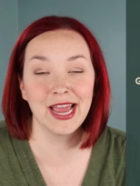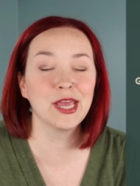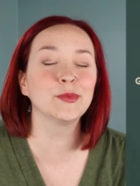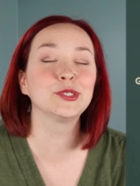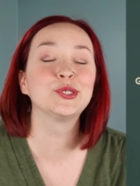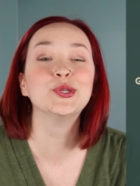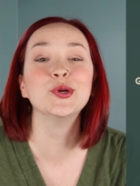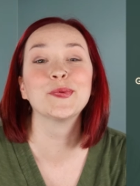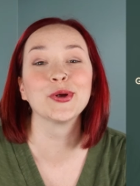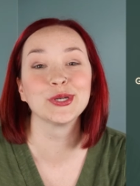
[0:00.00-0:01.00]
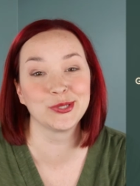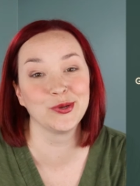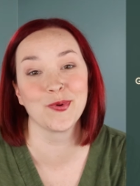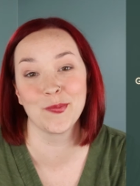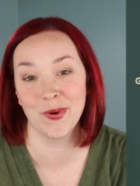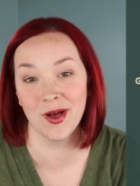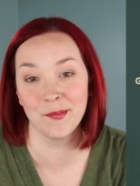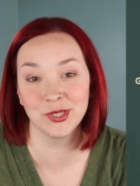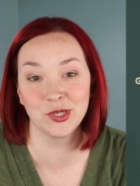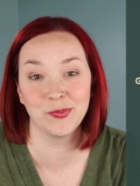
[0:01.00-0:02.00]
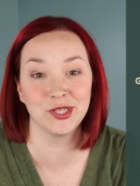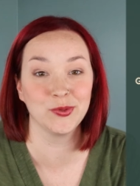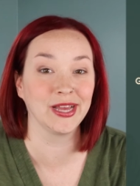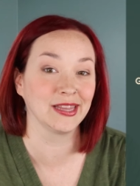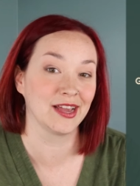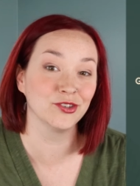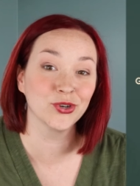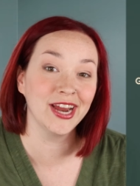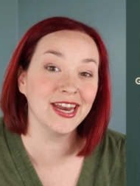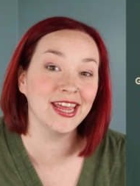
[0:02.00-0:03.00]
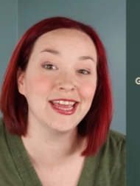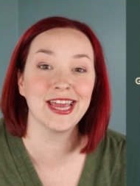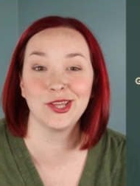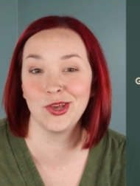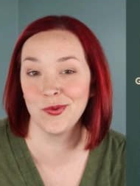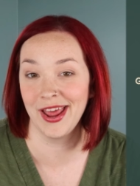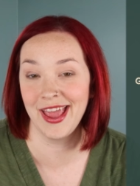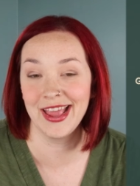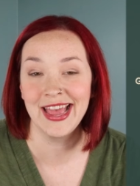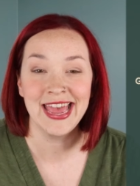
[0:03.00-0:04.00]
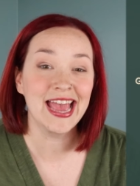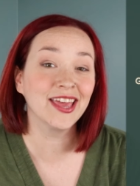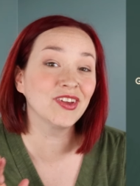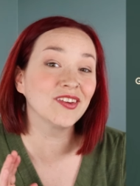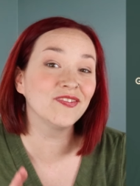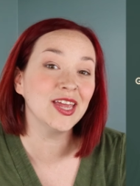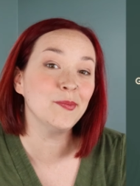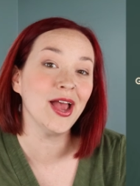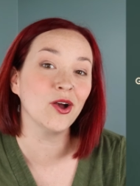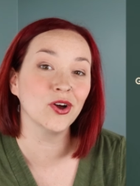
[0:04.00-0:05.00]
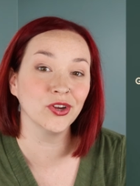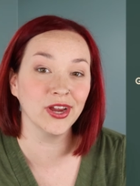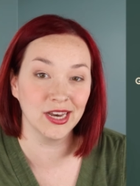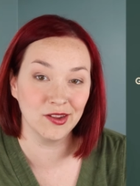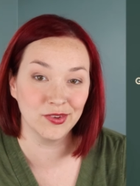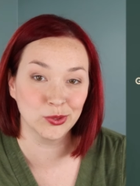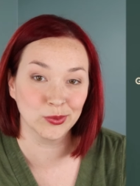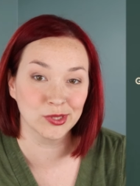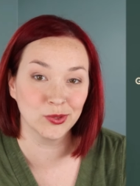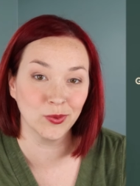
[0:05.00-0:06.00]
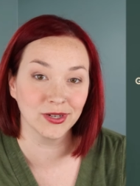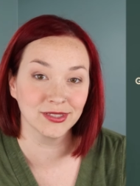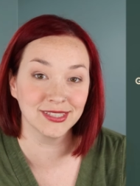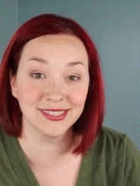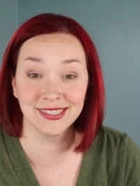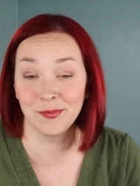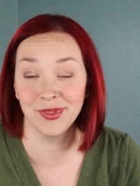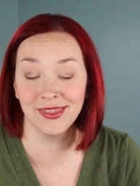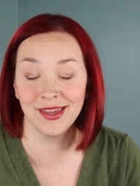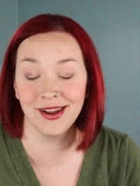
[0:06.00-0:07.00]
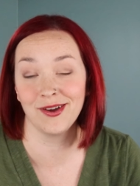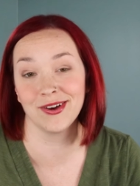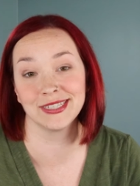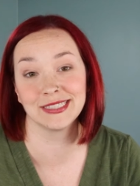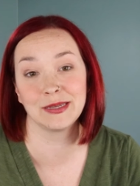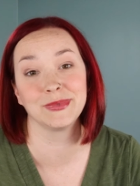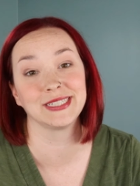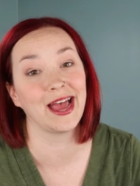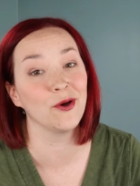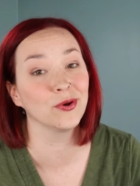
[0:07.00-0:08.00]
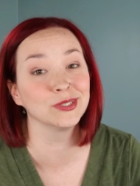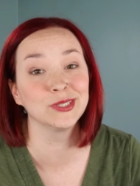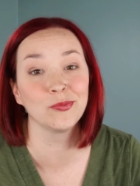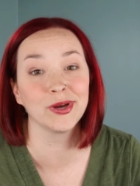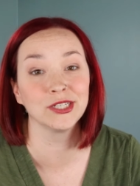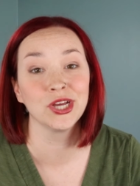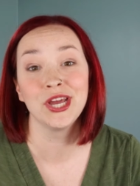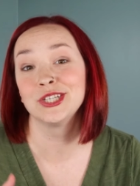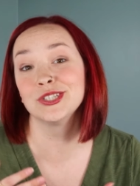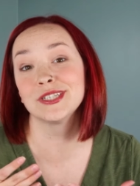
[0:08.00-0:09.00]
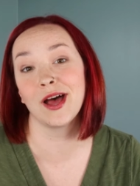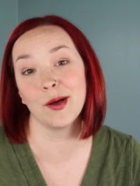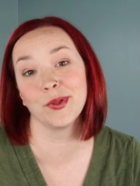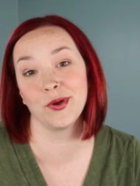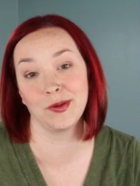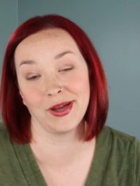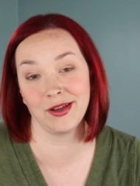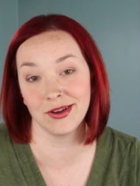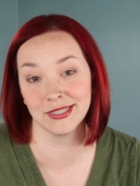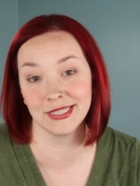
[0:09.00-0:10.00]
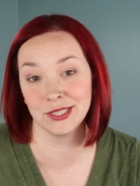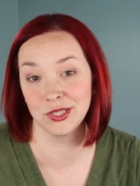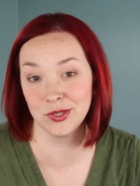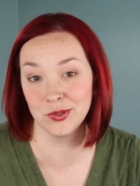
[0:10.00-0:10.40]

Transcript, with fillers: I am super, super pumped to be doing live training and Q&A and giving feedback on your individual stores. It's something that I honestly miss out on so much just uploading my content to